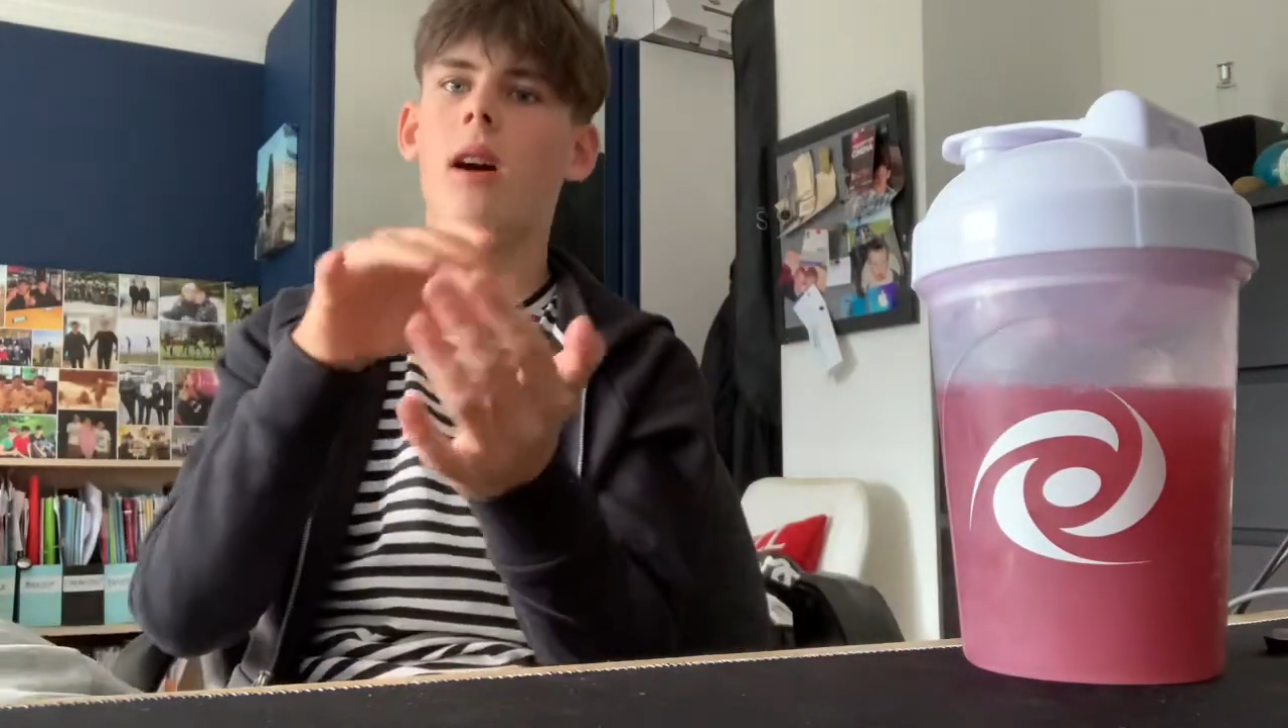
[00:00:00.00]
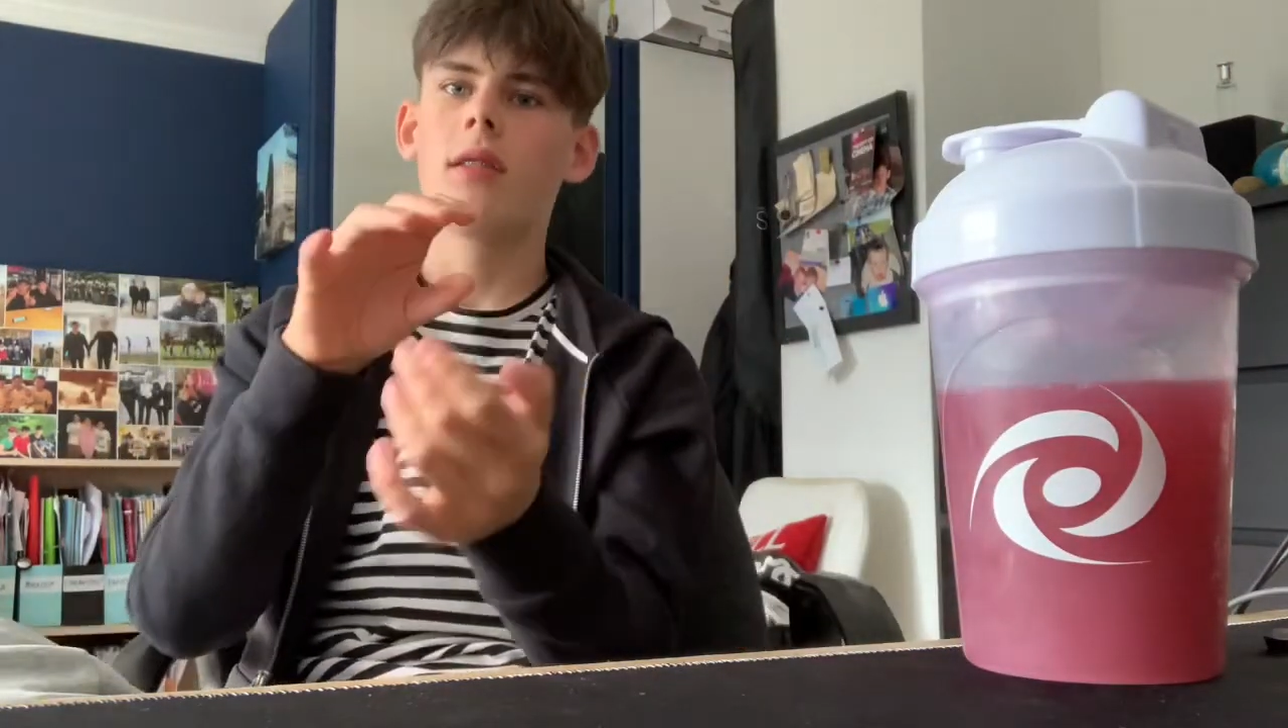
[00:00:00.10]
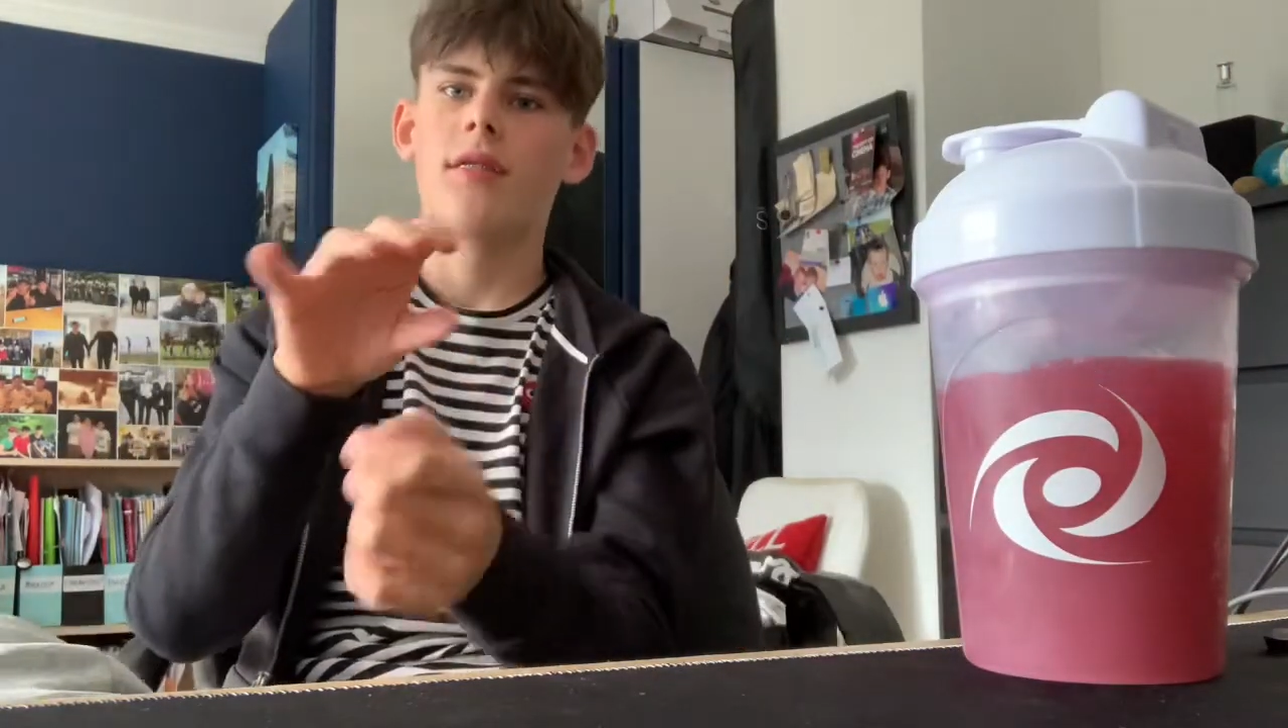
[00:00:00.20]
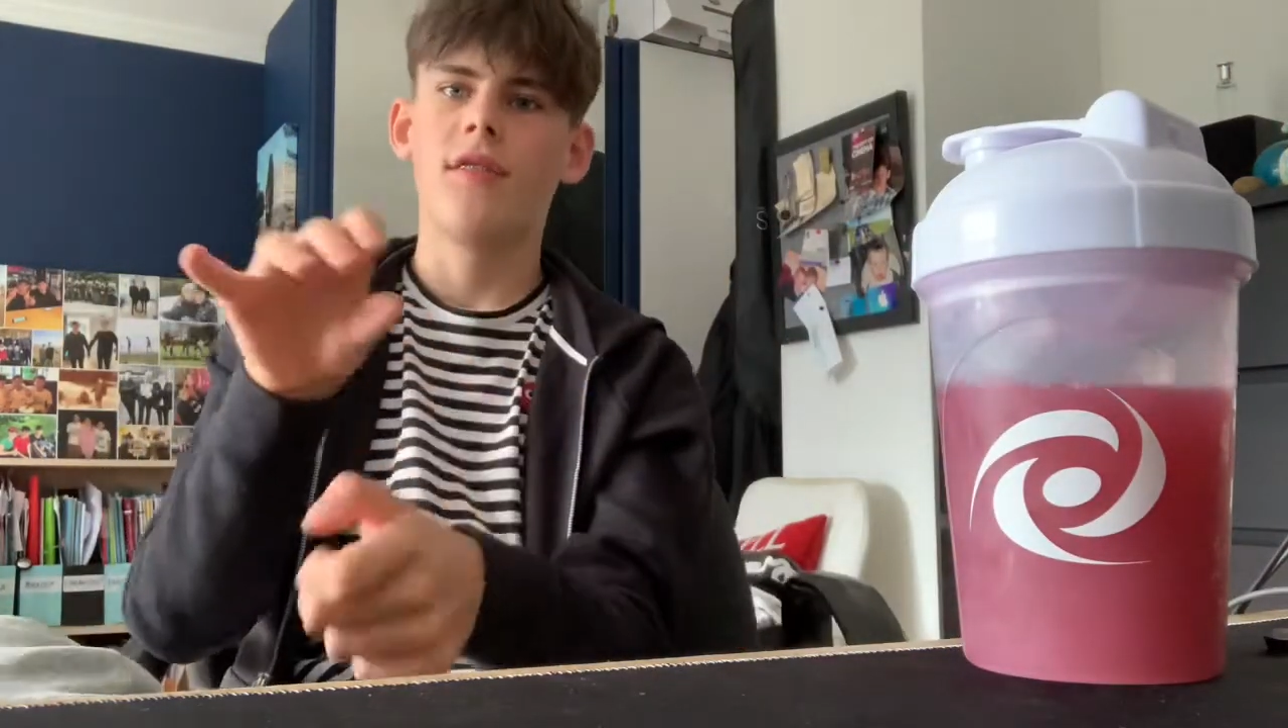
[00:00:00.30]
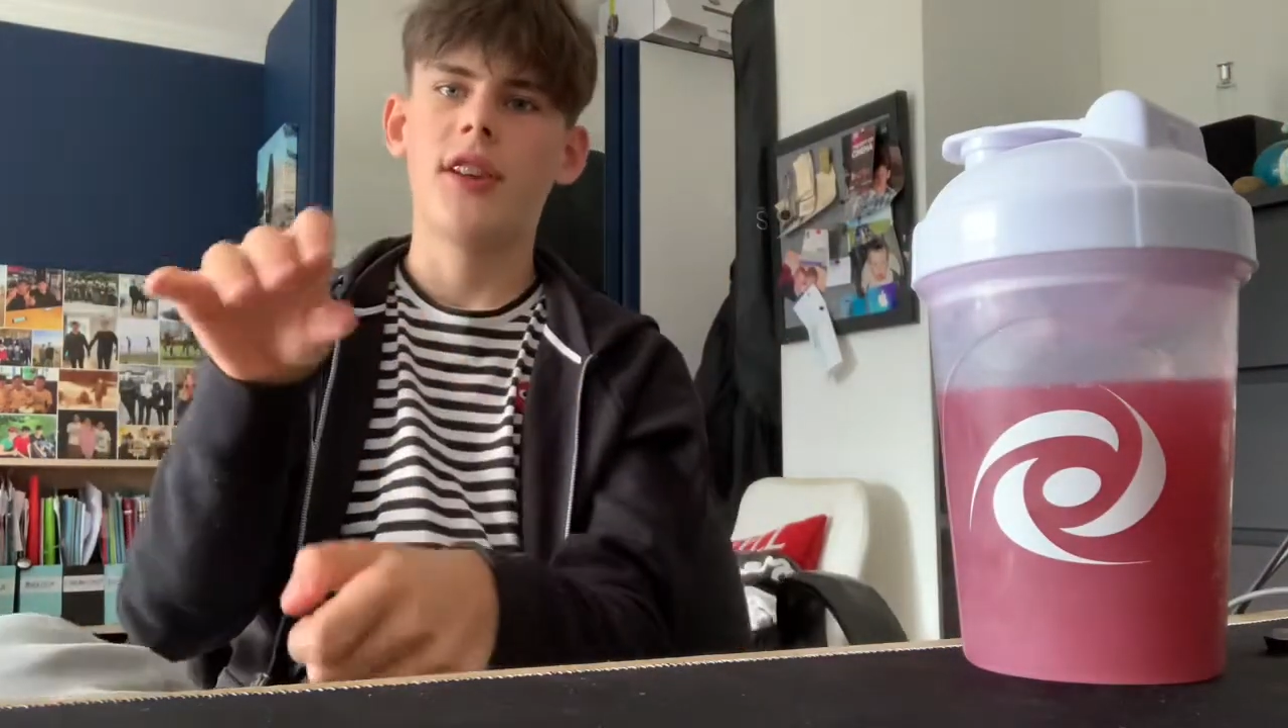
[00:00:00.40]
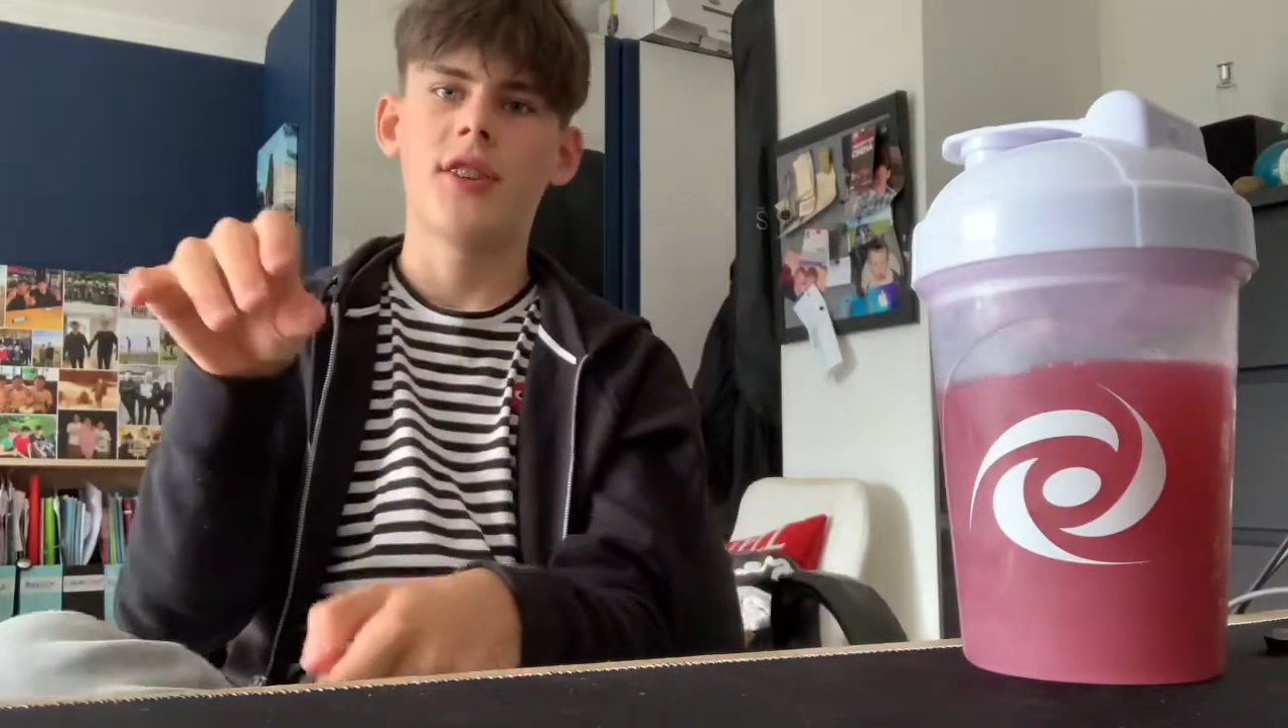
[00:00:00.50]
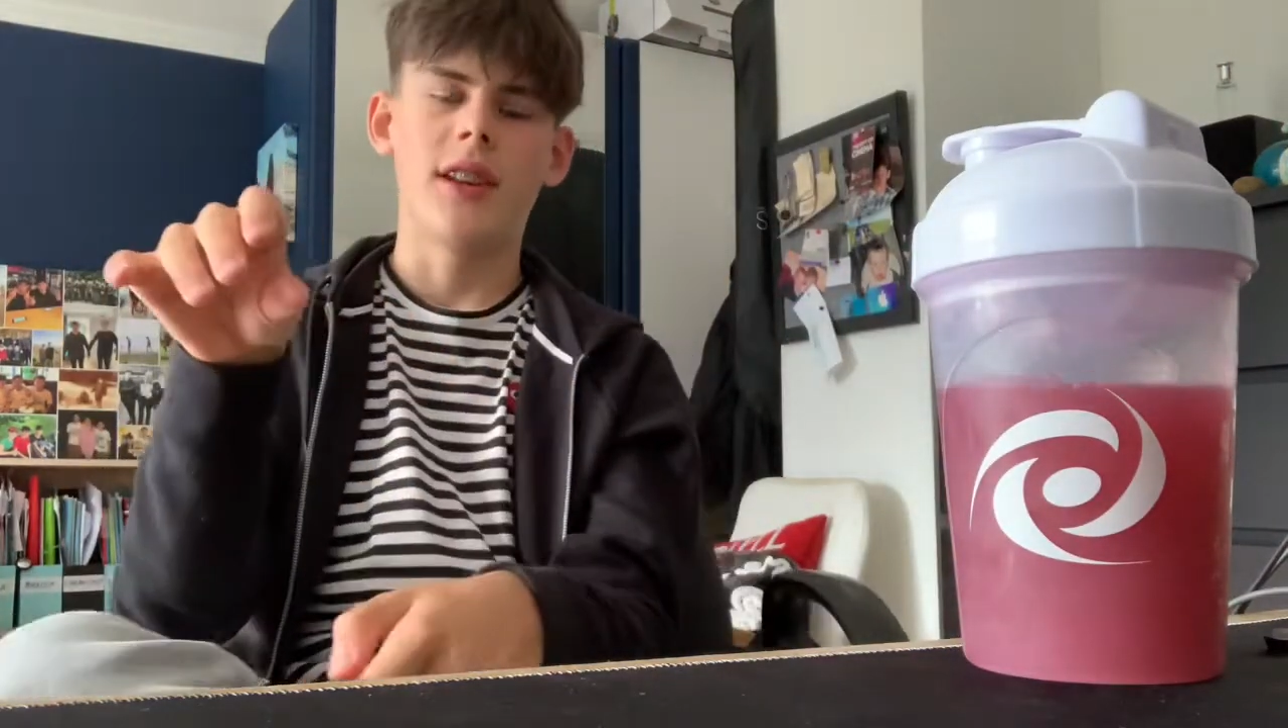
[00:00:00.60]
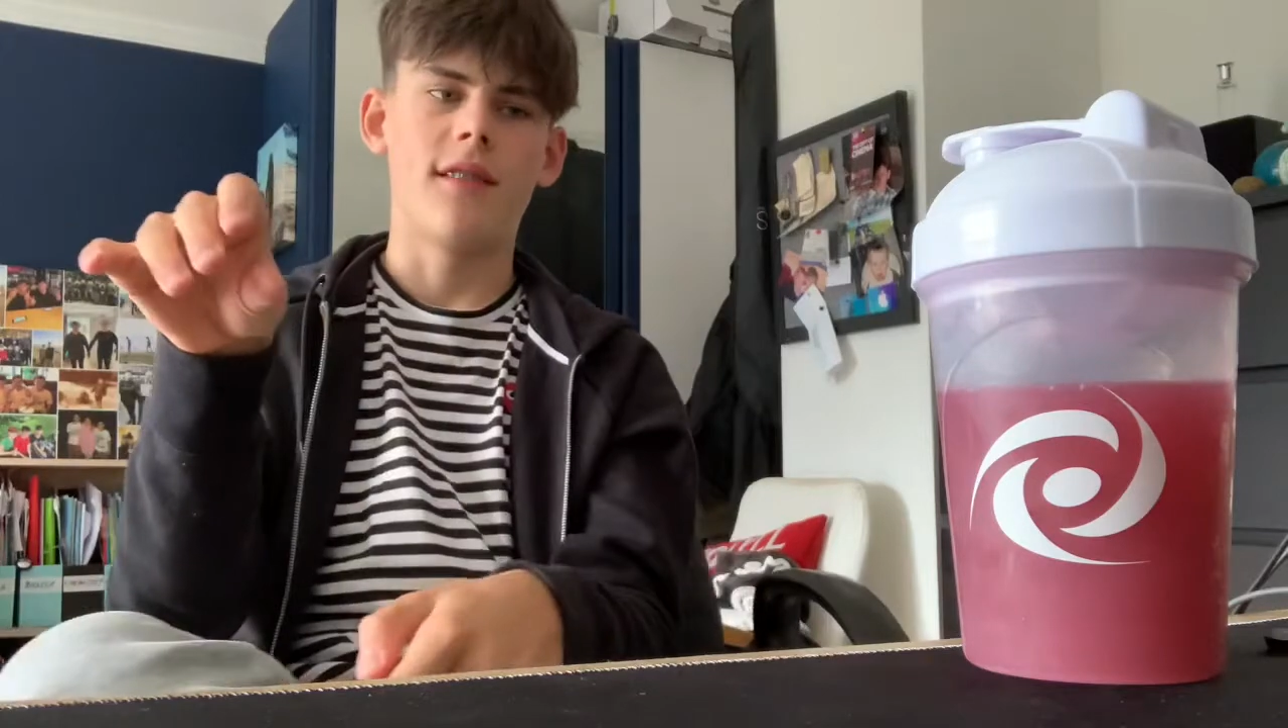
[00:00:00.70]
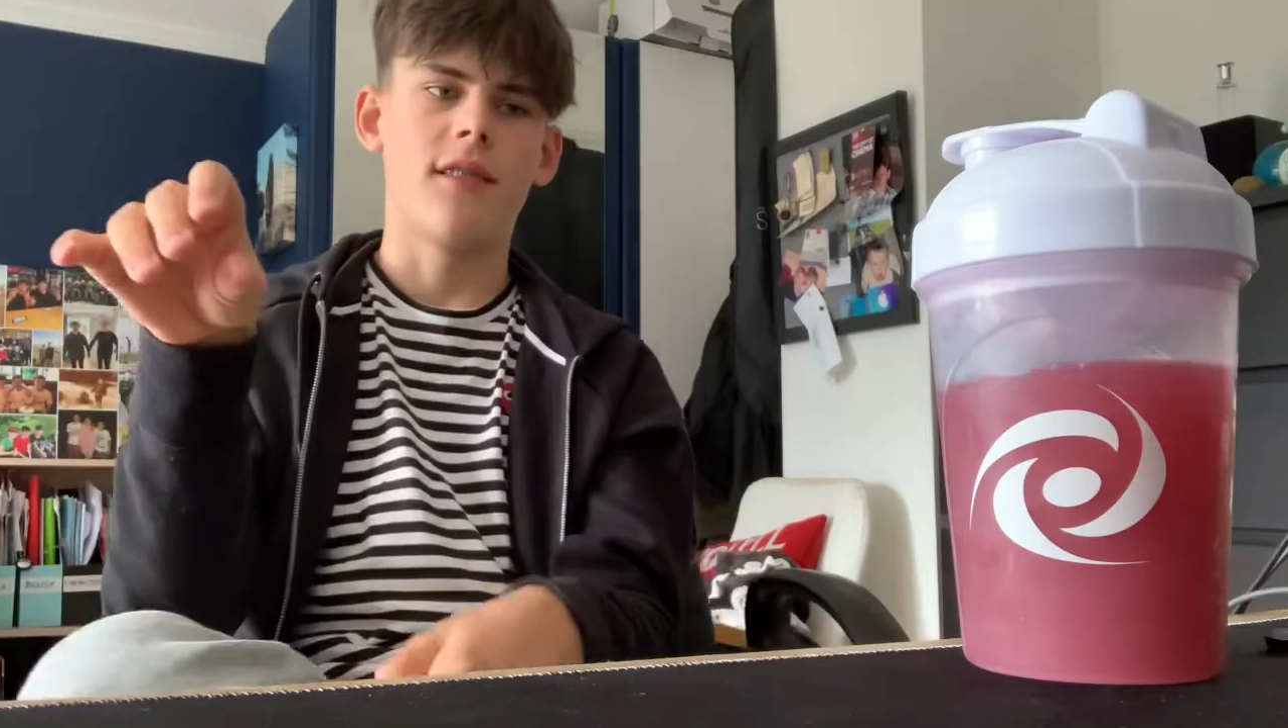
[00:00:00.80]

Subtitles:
artificially